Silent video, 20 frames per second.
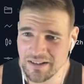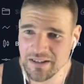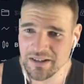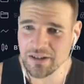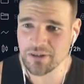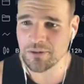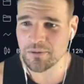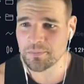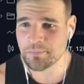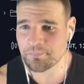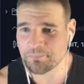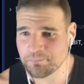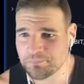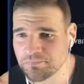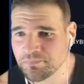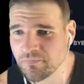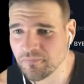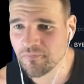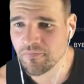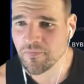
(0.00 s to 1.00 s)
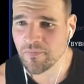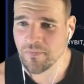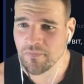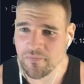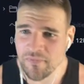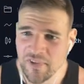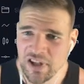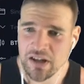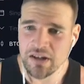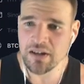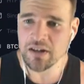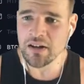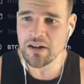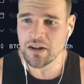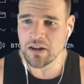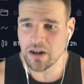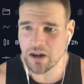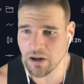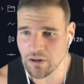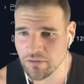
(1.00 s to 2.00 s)
You know.
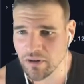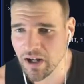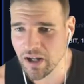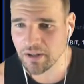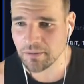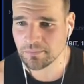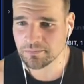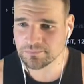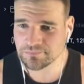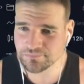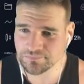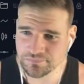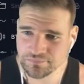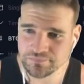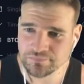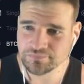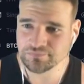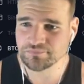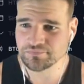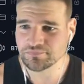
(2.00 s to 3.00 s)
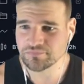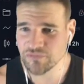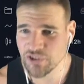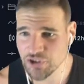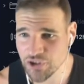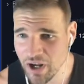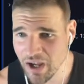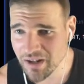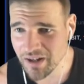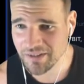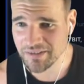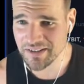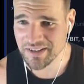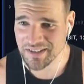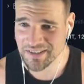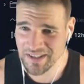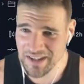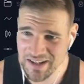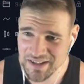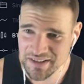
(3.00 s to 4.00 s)
All right. Shout out to
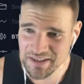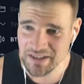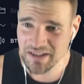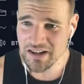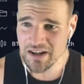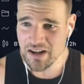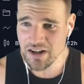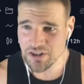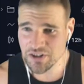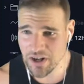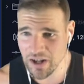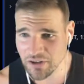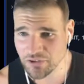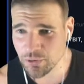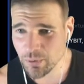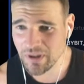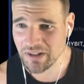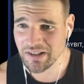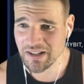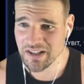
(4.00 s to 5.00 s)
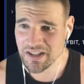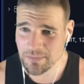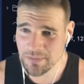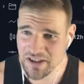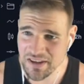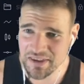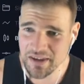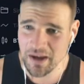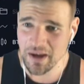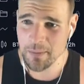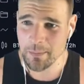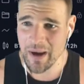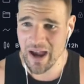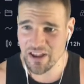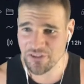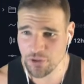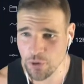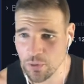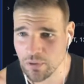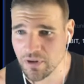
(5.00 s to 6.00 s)
Stacy. Shout out to Elizabeth
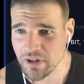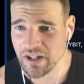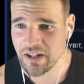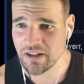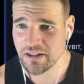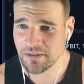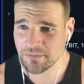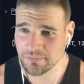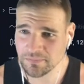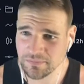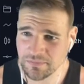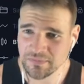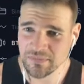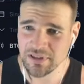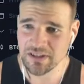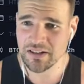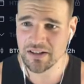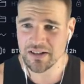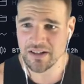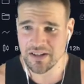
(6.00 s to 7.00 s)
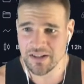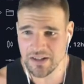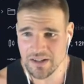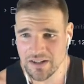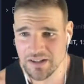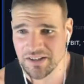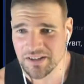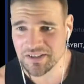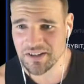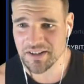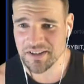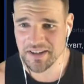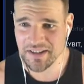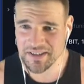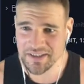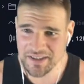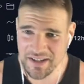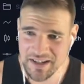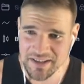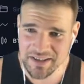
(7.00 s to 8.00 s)
Bathory. She
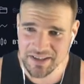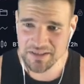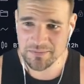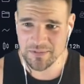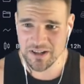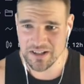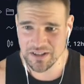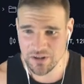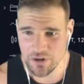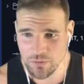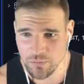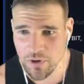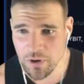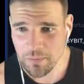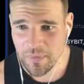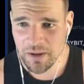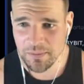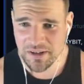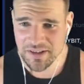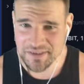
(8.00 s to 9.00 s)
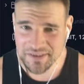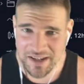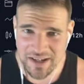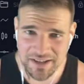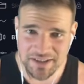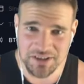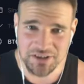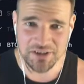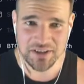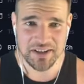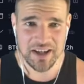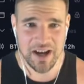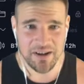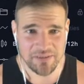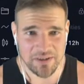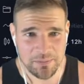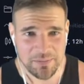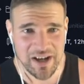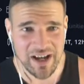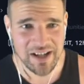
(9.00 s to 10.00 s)
says Stacy's mean, yo. Well, maybe Stacy's just
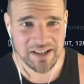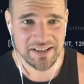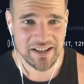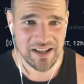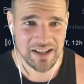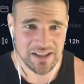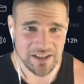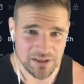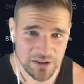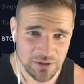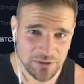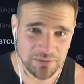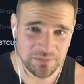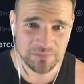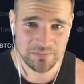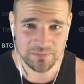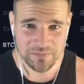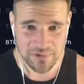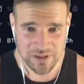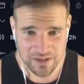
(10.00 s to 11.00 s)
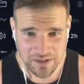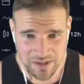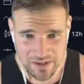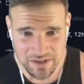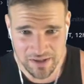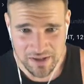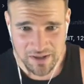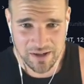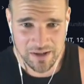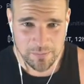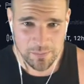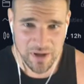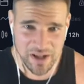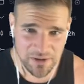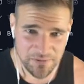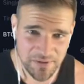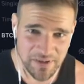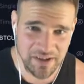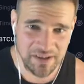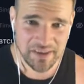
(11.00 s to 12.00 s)
having a bad day, you know.
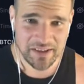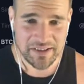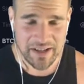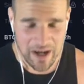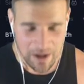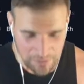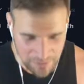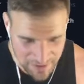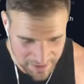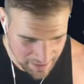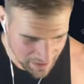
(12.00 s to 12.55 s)
Benefit of the doubt.